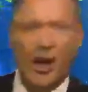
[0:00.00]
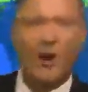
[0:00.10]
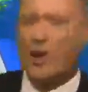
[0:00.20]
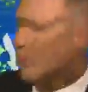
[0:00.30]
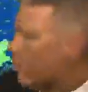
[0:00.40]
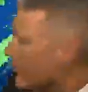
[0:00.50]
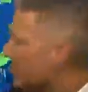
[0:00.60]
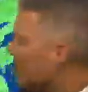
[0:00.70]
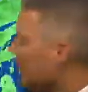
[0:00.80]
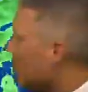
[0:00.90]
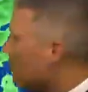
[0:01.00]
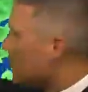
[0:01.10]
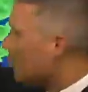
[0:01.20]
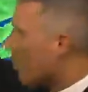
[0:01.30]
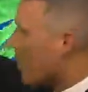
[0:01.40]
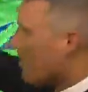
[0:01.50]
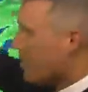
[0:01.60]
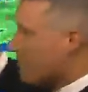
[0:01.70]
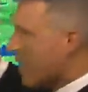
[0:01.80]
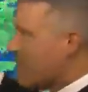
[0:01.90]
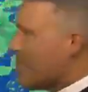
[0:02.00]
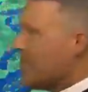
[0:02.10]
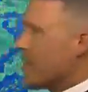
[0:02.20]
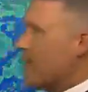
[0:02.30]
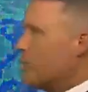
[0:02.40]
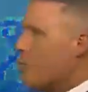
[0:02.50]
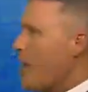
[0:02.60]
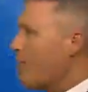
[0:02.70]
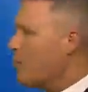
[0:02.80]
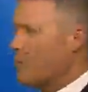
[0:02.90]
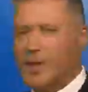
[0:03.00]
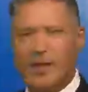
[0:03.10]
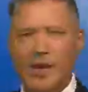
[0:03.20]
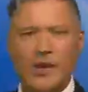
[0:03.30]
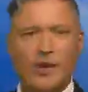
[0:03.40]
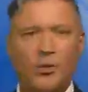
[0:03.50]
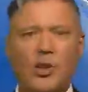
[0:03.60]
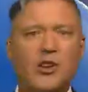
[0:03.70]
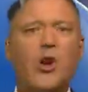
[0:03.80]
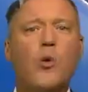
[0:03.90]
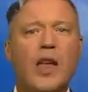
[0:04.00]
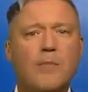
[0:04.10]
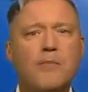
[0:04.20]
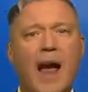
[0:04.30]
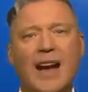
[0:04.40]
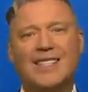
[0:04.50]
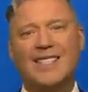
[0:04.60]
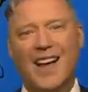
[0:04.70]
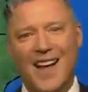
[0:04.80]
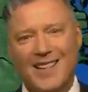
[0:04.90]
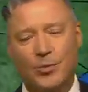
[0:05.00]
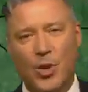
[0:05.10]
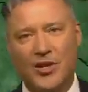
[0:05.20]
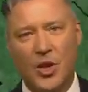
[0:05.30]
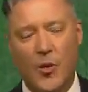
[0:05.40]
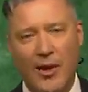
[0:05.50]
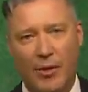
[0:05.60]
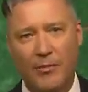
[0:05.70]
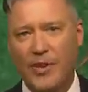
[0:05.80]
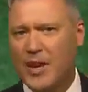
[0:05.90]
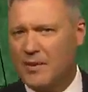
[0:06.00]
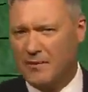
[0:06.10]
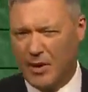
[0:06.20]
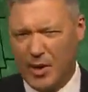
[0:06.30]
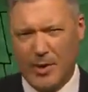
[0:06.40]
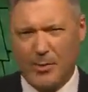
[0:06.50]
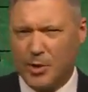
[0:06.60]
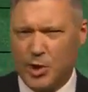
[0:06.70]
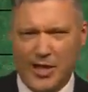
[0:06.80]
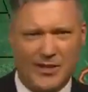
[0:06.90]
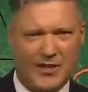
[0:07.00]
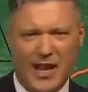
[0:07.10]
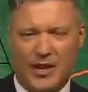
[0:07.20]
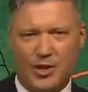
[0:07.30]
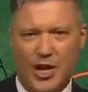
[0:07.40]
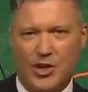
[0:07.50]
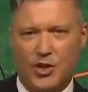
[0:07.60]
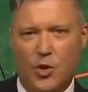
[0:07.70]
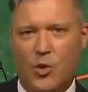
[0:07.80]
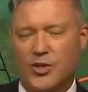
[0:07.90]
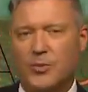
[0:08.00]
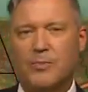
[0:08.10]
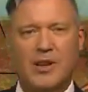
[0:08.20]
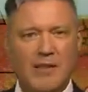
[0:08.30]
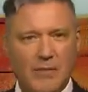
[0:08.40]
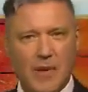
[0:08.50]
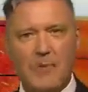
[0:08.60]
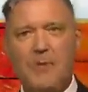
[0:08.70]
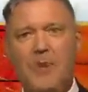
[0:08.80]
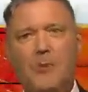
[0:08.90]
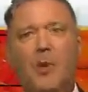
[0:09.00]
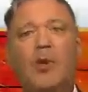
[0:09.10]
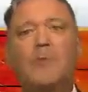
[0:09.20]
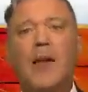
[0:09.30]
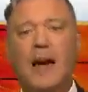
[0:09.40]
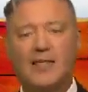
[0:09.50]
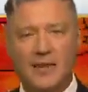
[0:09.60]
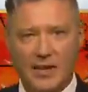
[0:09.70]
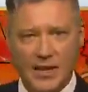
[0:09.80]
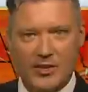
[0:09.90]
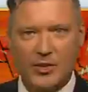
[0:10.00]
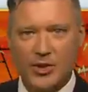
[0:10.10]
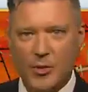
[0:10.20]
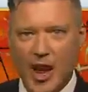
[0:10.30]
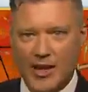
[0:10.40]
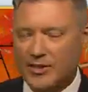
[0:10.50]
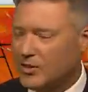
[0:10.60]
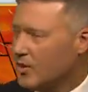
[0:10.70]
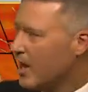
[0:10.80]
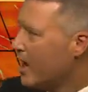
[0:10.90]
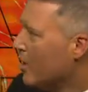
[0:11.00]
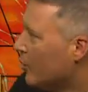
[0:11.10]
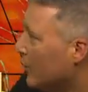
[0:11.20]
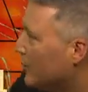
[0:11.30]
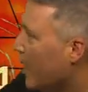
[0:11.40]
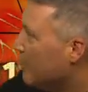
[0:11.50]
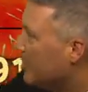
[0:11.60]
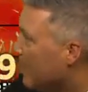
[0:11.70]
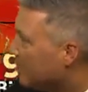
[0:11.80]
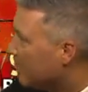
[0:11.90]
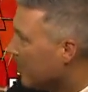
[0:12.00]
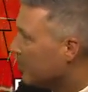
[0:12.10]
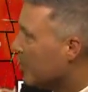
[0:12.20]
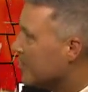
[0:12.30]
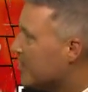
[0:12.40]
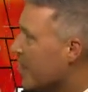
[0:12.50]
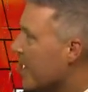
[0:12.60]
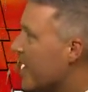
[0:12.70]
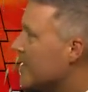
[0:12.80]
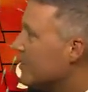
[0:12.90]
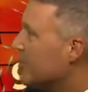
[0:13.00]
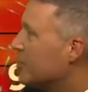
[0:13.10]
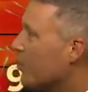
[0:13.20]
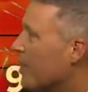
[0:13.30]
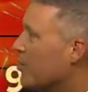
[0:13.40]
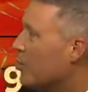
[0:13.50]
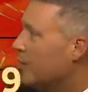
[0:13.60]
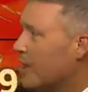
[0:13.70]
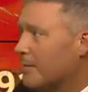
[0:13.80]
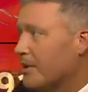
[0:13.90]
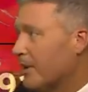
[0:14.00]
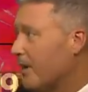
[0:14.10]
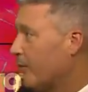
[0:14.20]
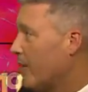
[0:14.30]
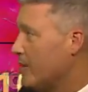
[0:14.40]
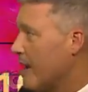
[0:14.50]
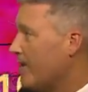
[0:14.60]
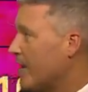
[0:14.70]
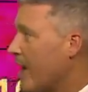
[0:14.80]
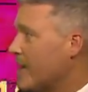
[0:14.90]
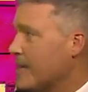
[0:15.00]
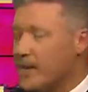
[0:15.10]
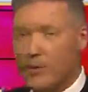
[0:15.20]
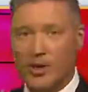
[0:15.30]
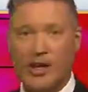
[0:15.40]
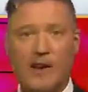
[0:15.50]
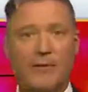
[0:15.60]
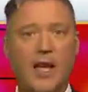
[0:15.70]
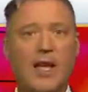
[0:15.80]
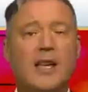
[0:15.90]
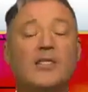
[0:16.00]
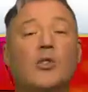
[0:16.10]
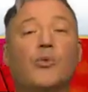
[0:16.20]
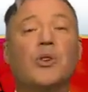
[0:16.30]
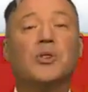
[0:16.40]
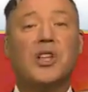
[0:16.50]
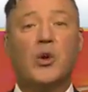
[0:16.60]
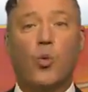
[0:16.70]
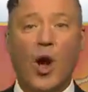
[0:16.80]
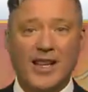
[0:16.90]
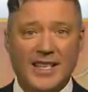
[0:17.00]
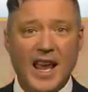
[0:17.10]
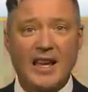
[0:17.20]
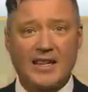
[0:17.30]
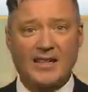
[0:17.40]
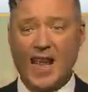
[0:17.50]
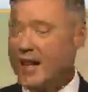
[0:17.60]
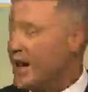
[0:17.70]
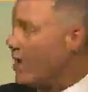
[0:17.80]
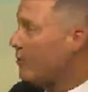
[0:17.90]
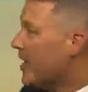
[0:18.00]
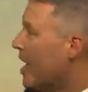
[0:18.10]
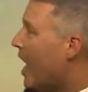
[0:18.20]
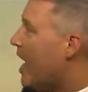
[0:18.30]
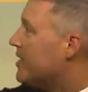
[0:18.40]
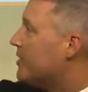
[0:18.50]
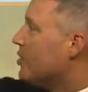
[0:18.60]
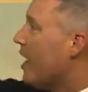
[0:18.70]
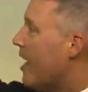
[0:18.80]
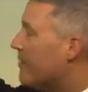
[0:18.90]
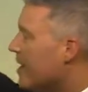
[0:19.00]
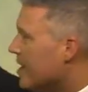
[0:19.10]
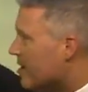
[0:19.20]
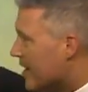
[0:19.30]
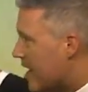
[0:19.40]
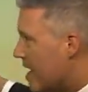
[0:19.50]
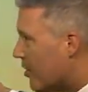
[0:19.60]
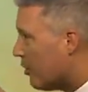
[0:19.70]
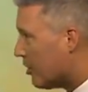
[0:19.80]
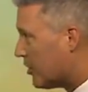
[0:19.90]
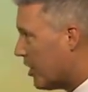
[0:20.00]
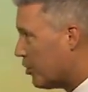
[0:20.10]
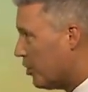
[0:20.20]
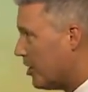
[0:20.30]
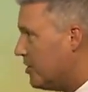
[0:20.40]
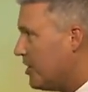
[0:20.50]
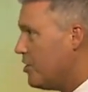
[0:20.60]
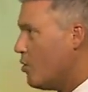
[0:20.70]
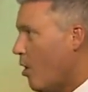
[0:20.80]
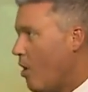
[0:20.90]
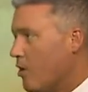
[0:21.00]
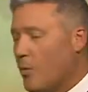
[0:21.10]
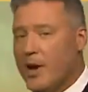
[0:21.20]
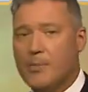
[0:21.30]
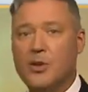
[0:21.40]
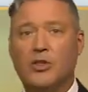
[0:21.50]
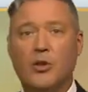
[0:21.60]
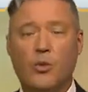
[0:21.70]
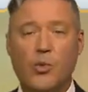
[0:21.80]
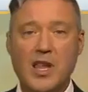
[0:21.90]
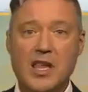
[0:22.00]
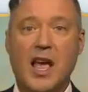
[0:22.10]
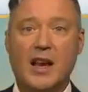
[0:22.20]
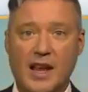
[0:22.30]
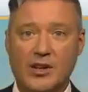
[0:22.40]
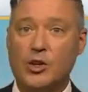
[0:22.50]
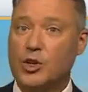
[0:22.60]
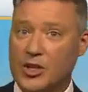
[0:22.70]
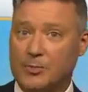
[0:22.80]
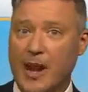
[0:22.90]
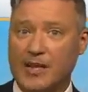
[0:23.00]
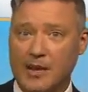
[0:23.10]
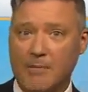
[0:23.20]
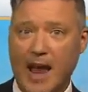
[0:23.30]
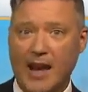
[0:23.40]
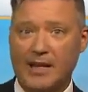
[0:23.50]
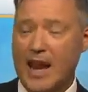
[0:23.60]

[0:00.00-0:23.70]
area where the system could join up and maybe become tropical, but really no impacts to us whatsoever. Very minimal chances that could change course, but even maybe minimal impacts to the eastern U.S. Real-time temps, Belle Chasse down to 86 rain, cool there, but lakefront, you haven't gotten any relief. Still feels like 110 in Slidell. I still have heat alerts that should continue all the way up until the weekend, and you should expect impact